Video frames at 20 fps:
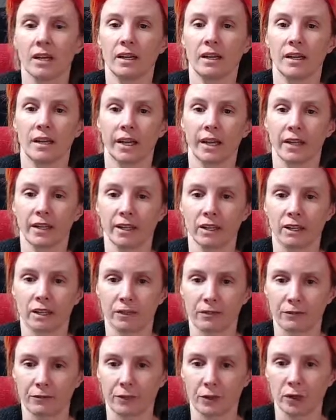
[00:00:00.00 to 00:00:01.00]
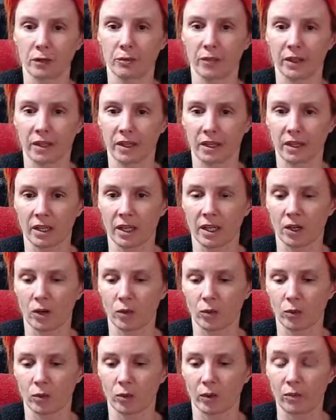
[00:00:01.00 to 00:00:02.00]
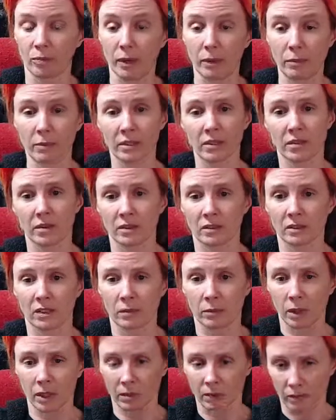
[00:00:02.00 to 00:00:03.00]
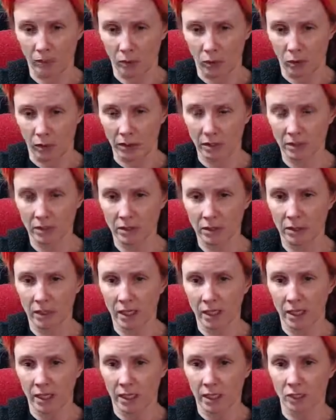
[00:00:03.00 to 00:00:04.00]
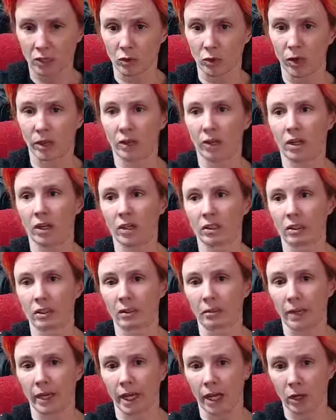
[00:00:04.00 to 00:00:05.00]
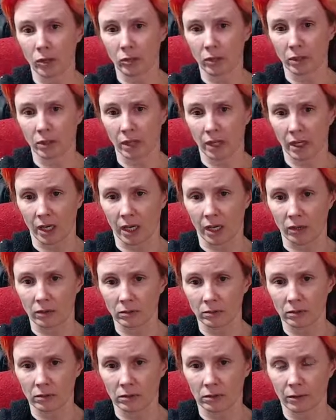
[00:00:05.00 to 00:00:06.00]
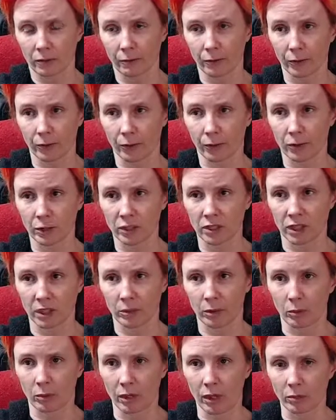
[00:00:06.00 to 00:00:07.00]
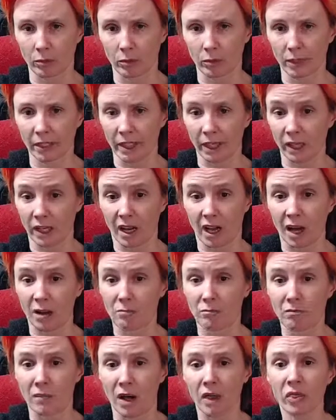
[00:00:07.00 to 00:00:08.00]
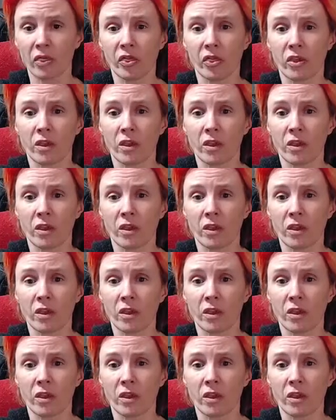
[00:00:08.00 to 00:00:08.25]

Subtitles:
I had to confirm the account with my business email, of course. So I logged into my Outlook account for the first time in probably like a month.